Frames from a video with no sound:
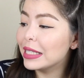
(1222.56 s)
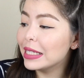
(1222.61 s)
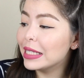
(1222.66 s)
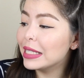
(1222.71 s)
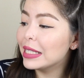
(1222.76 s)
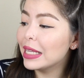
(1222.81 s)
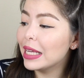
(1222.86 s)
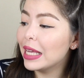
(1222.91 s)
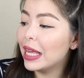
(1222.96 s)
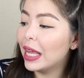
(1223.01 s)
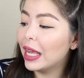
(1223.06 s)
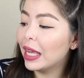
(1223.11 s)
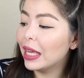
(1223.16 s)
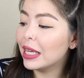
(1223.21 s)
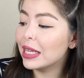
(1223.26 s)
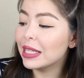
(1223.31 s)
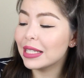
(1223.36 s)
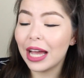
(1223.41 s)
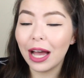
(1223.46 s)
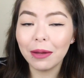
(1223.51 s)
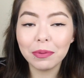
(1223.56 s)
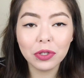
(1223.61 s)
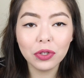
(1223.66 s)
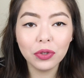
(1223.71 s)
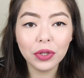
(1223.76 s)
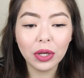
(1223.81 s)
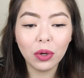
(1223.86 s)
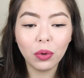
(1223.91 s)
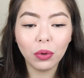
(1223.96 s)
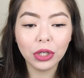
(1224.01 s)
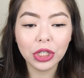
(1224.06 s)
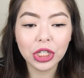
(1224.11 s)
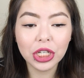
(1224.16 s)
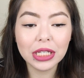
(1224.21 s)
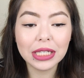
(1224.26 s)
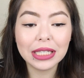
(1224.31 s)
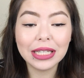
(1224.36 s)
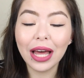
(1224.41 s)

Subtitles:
This thing is absolutely gorgeous.